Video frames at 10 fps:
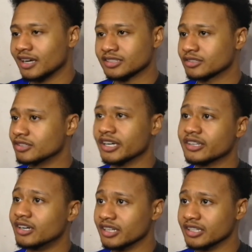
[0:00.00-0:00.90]
a scorer
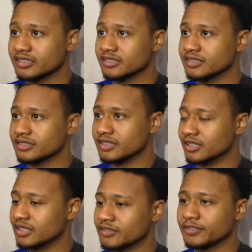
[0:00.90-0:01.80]
at heart.
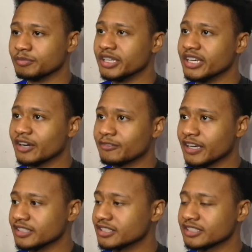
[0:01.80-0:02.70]
No, for me, I'd
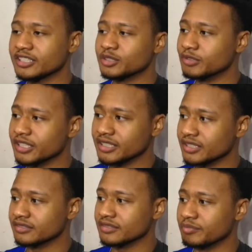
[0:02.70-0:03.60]
rather just get the win
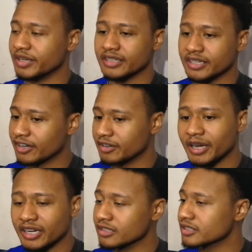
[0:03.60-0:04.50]
and make
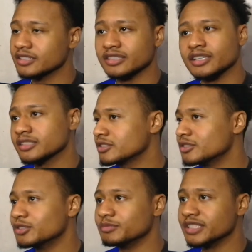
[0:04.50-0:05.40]
everybody look good. That's
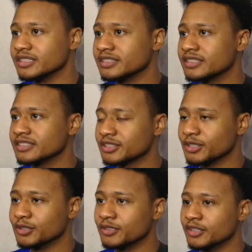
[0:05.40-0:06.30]
cool with me.
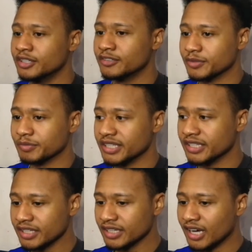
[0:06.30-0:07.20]
So for
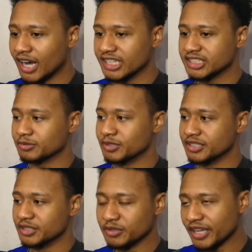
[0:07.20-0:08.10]
me, I just
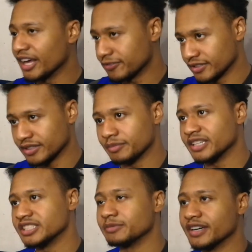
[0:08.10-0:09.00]
want to do that for
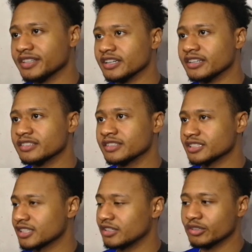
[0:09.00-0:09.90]
my team now
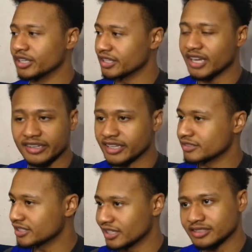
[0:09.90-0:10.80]
because I know they can knock
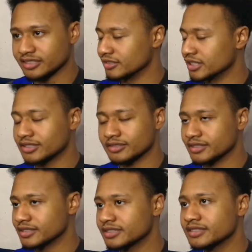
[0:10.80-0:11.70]
down shots. They're great
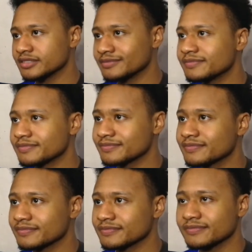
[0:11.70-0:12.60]

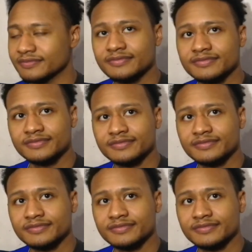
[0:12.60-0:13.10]
shooters.